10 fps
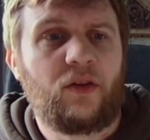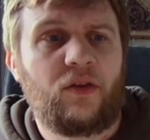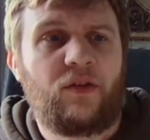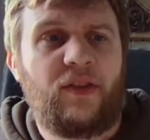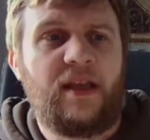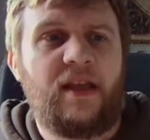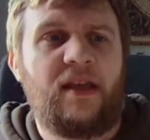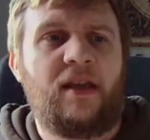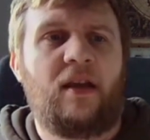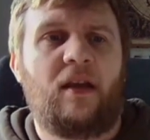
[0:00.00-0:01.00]

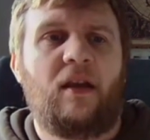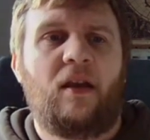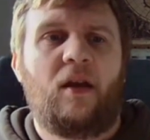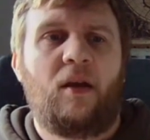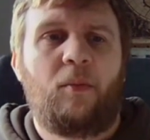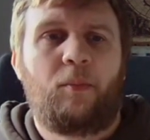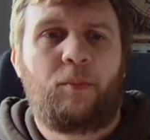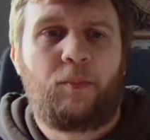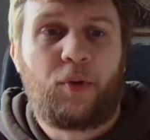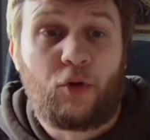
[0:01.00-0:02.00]
the
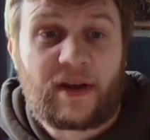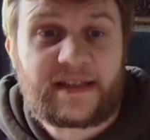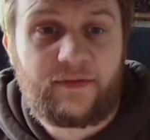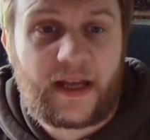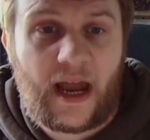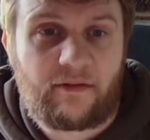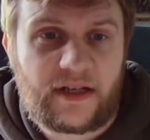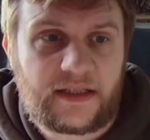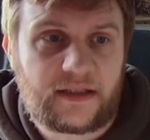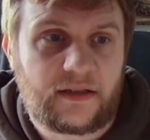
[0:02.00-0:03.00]
progressive
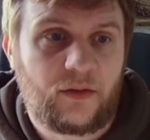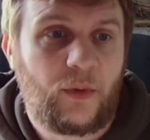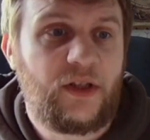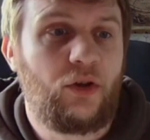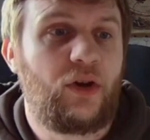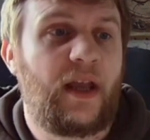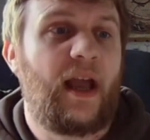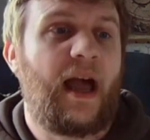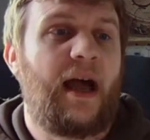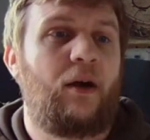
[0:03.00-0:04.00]
carries, when you're looking
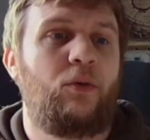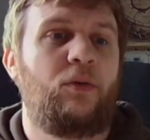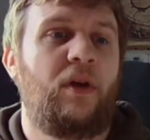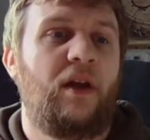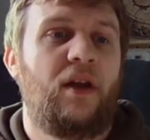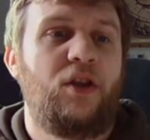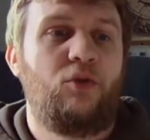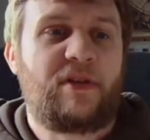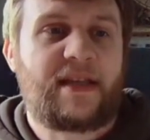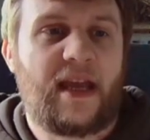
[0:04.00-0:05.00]
at how you
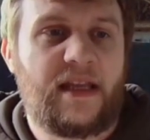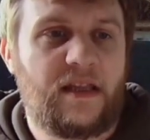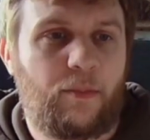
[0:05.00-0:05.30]
retain the